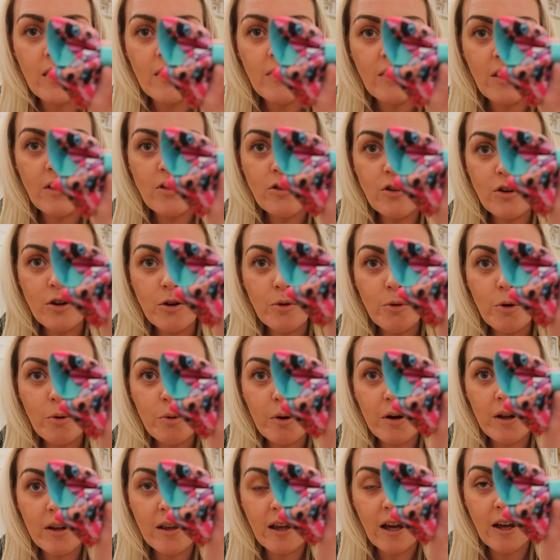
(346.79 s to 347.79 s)
then you will
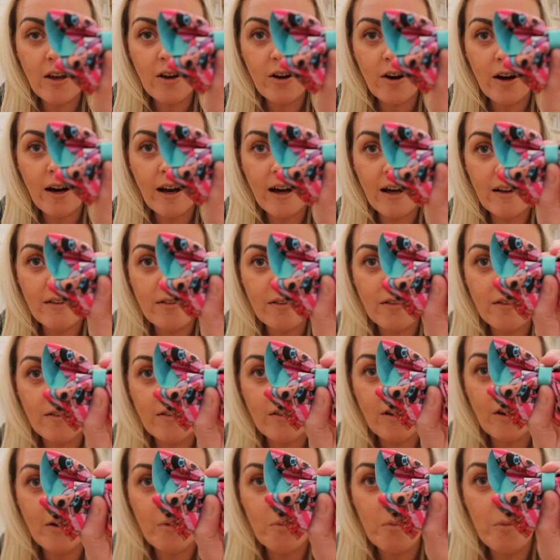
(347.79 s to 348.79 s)
want to get your
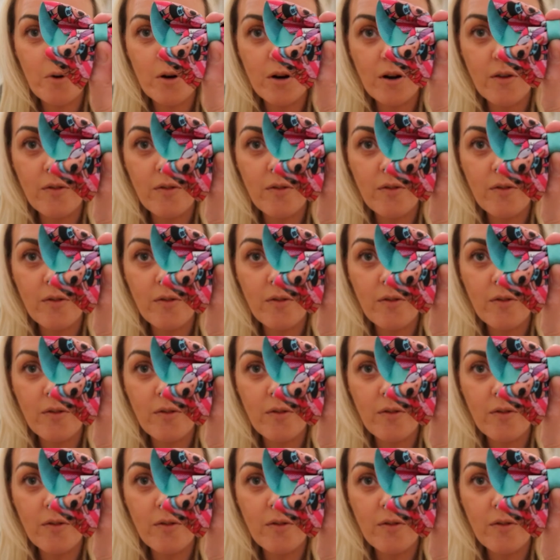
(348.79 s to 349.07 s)
hands on one